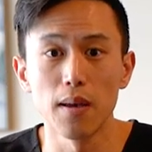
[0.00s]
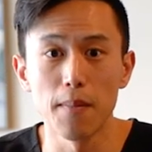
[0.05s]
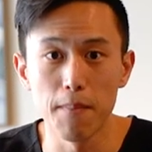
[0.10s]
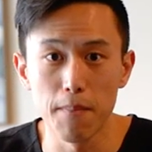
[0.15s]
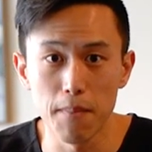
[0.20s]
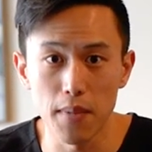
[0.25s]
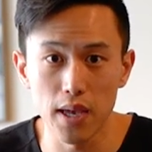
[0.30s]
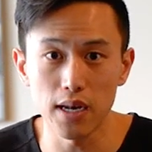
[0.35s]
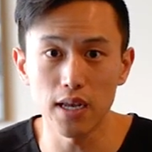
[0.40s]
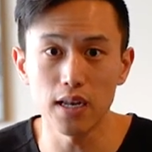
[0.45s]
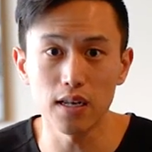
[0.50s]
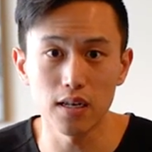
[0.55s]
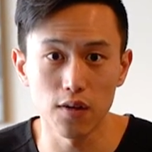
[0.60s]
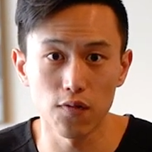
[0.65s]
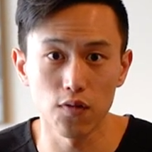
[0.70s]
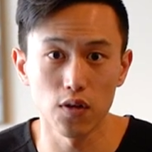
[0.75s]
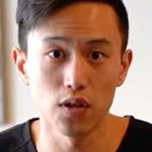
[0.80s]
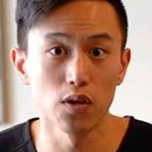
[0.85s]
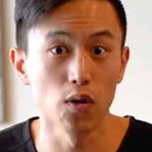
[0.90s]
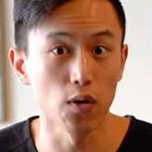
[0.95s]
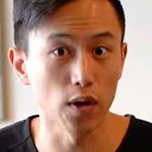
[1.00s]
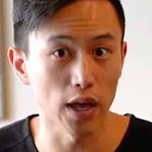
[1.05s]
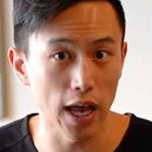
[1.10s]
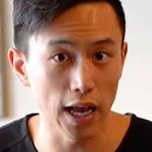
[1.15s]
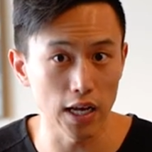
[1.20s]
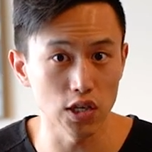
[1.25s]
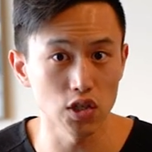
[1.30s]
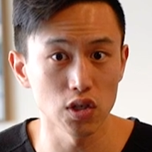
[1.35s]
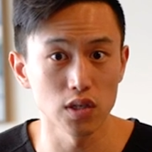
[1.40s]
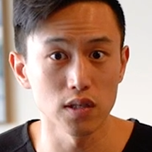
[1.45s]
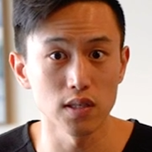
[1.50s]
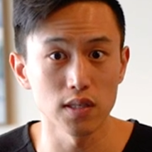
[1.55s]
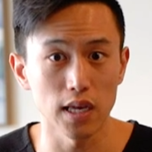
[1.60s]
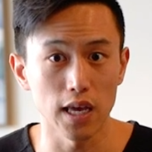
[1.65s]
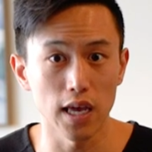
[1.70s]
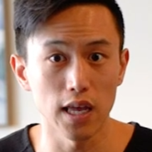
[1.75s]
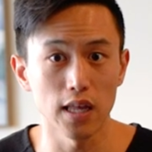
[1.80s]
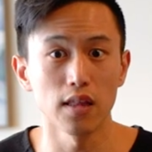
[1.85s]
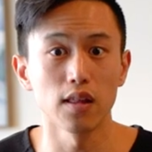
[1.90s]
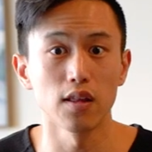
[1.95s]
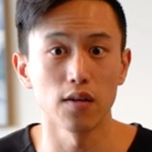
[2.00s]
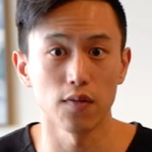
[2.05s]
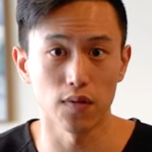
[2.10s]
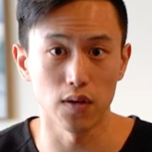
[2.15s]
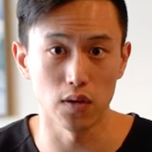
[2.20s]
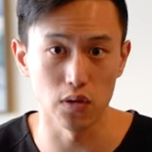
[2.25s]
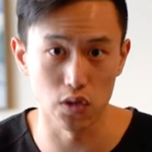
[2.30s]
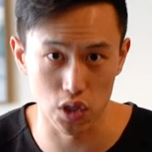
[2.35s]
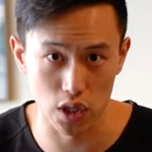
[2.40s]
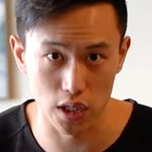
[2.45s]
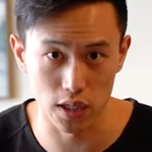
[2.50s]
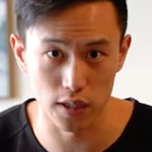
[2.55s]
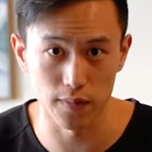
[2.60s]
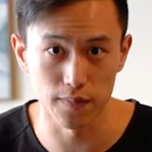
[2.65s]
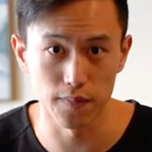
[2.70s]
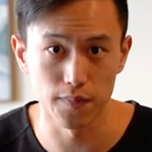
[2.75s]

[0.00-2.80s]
many different locations in the future.